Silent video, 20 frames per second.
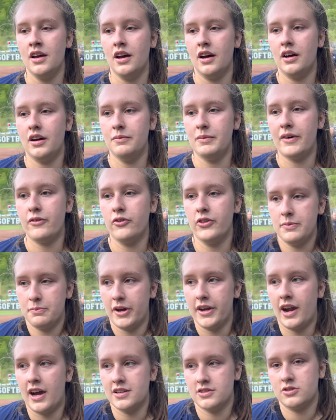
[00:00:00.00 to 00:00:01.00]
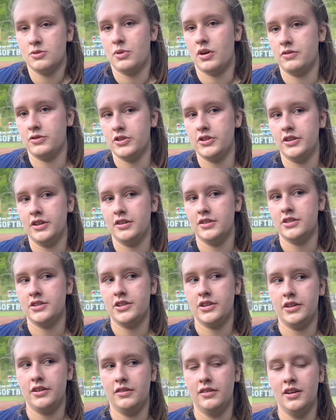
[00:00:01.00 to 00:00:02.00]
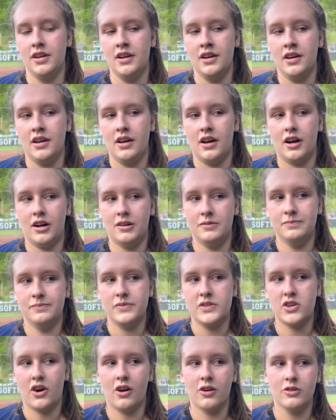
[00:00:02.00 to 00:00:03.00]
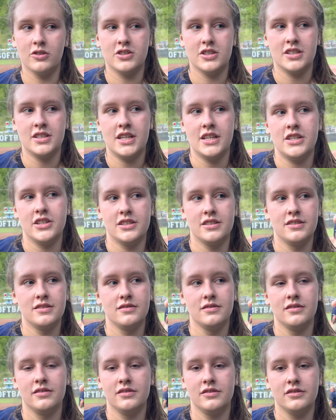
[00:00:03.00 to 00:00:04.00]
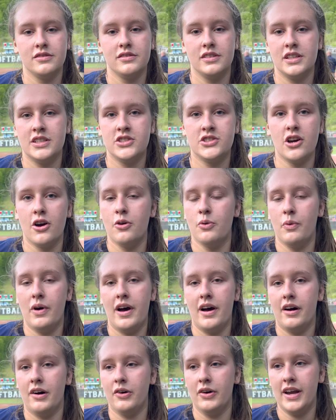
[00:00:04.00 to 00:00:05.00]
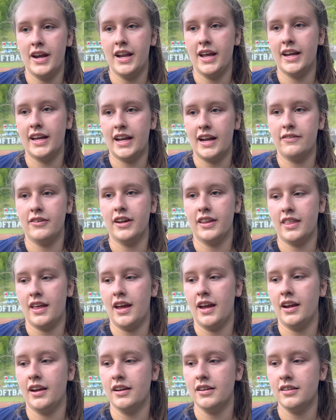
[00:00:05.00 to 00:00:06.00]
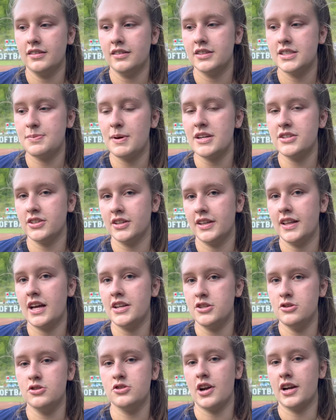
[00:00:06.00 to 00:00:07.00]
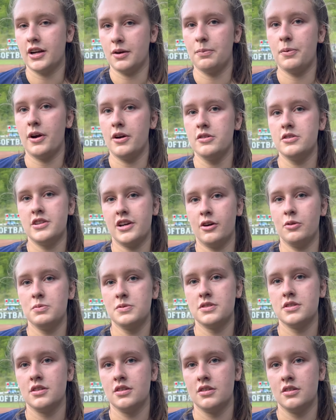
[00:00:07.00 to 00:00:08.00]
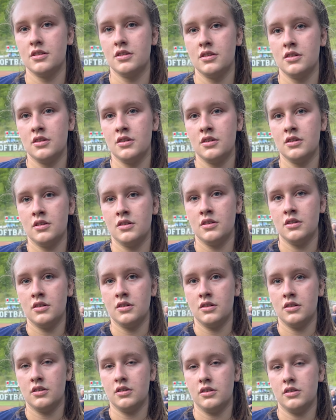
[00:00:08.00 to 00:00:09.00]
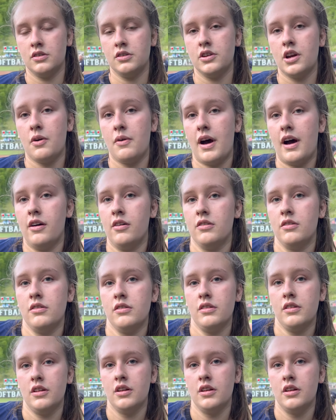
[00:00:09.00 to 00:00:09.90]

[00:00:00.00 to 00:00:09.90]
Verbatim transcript: Um, I've only played high school ball for two years too. Um, Donald just teaches so well, hitting and everything, especially that two strike approach helps. go out. Go out. Or